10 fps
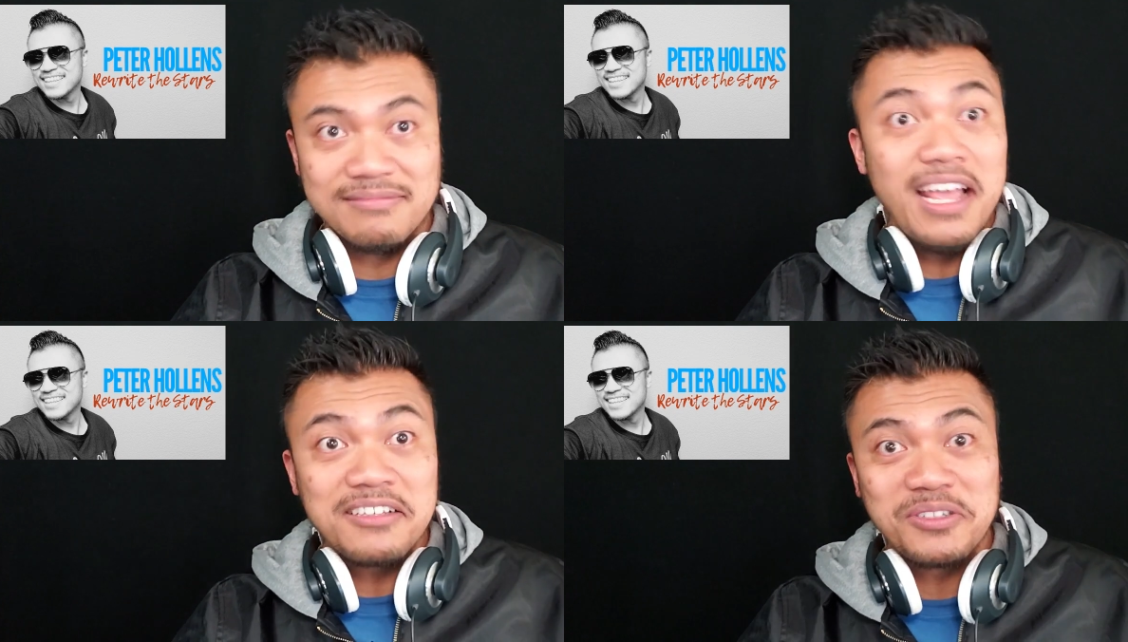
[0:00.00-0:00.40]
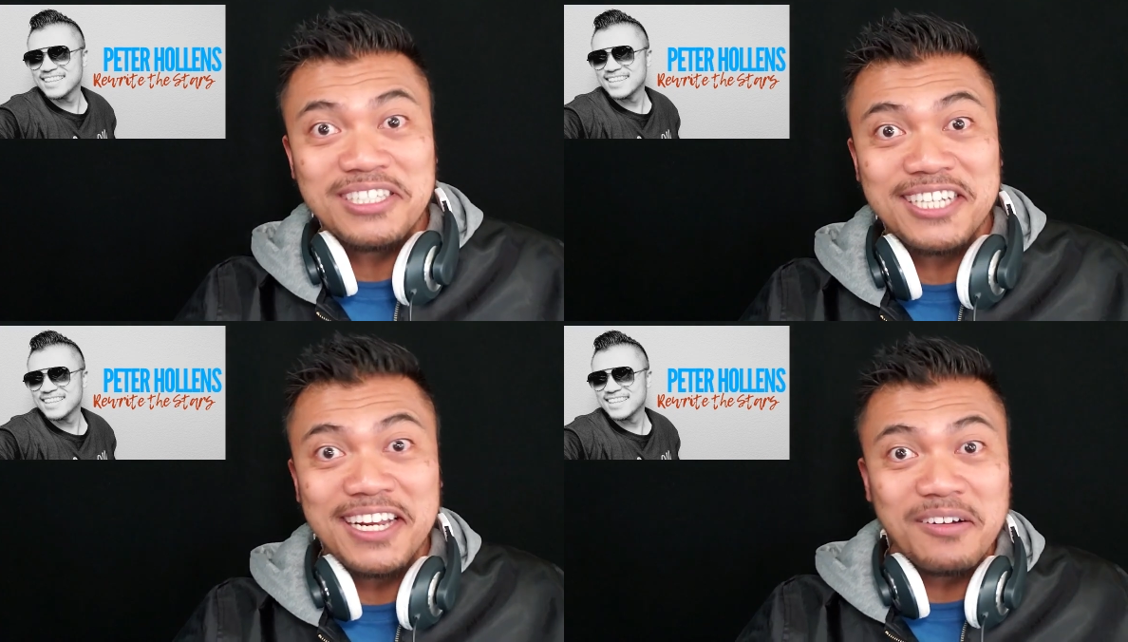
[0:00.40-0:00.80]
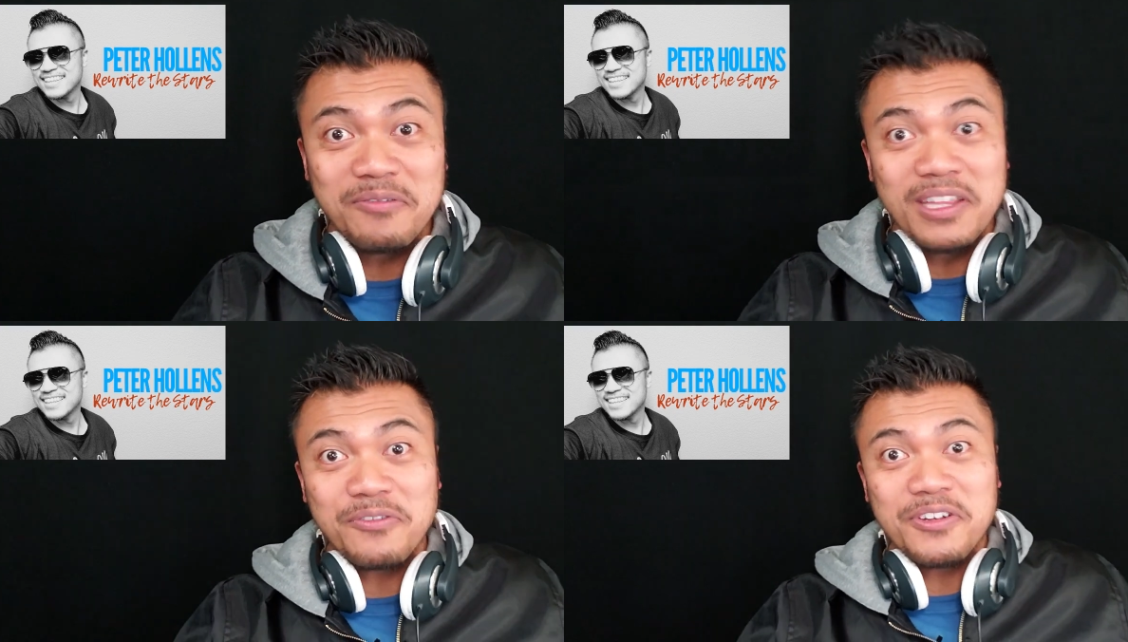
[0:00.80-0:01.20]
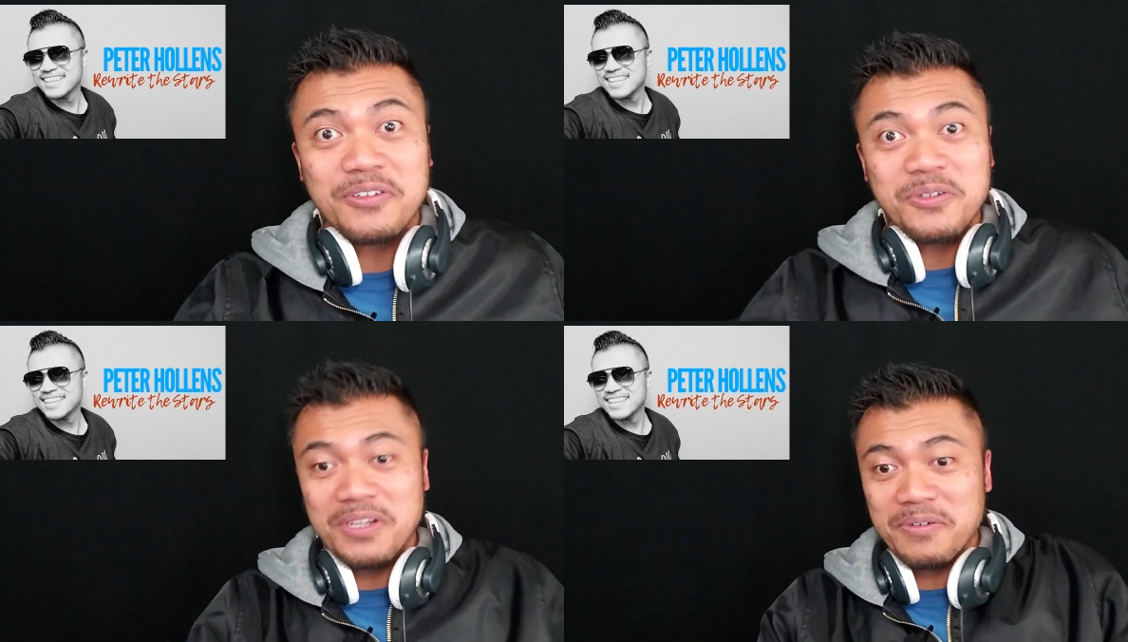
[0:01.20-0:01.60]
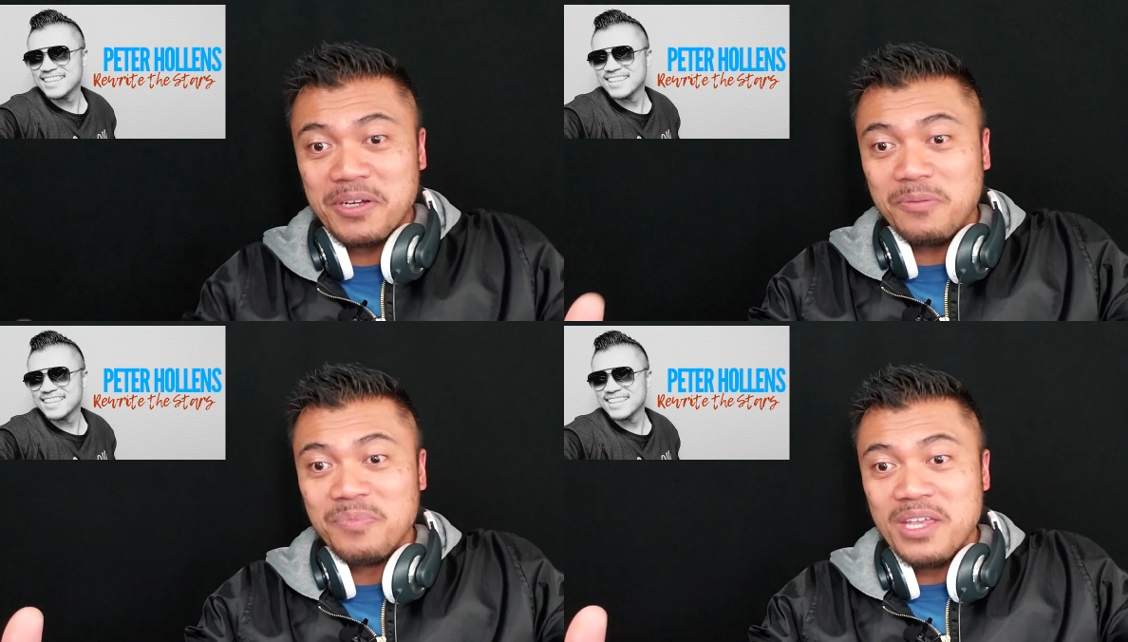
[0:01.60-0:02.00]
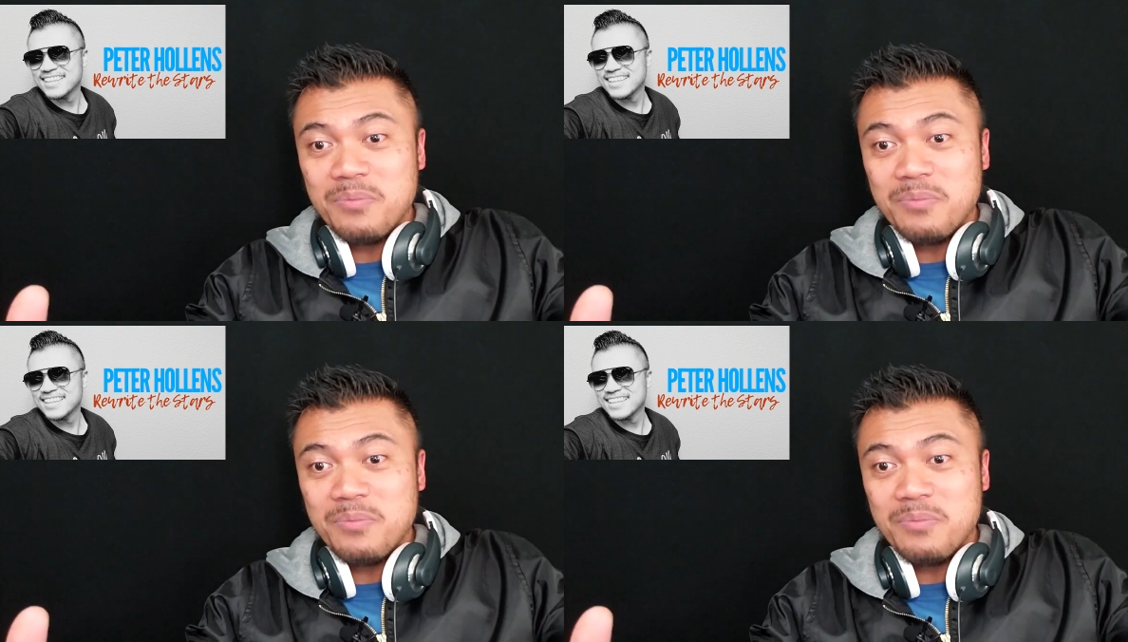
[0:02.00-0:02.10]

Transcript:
Speaker 1: yeah. So let's check it out. Without further ado, here we go.